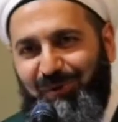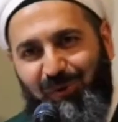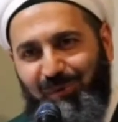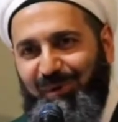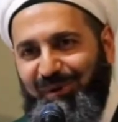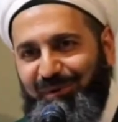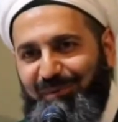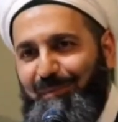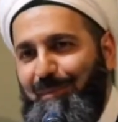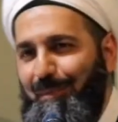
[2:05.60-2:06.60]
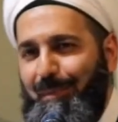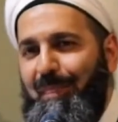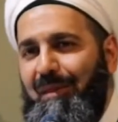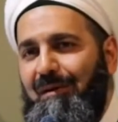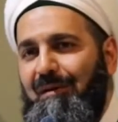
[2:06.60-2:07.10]
no more.
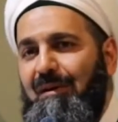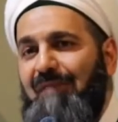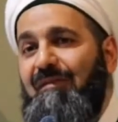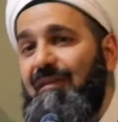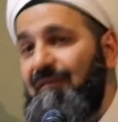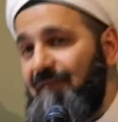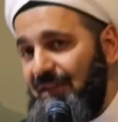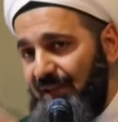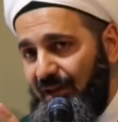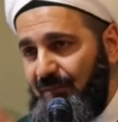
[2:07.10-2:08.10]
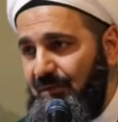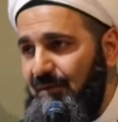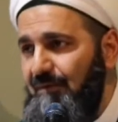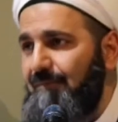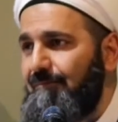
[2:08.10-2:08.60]
50
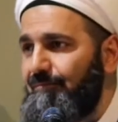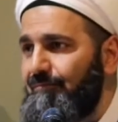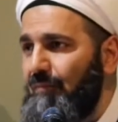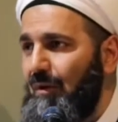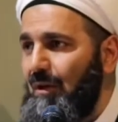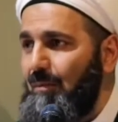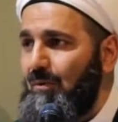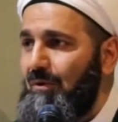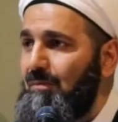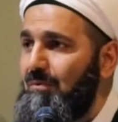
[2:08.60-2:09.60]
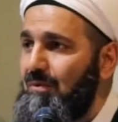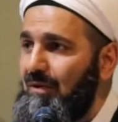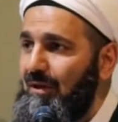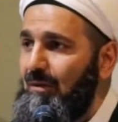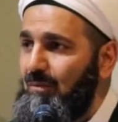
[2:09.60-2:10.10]
times they brought him to
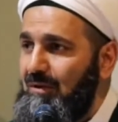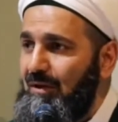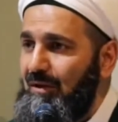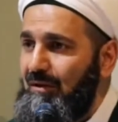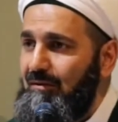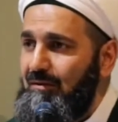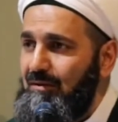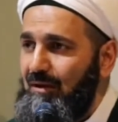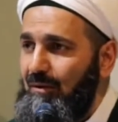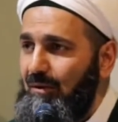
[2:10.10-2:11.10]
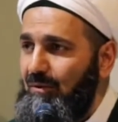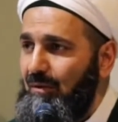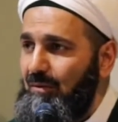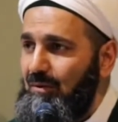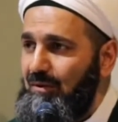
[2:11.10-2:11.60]
Sayyid al Mursaleen,
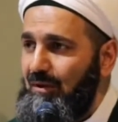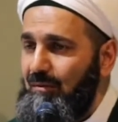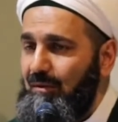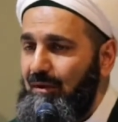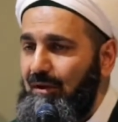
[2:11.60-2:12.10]
wa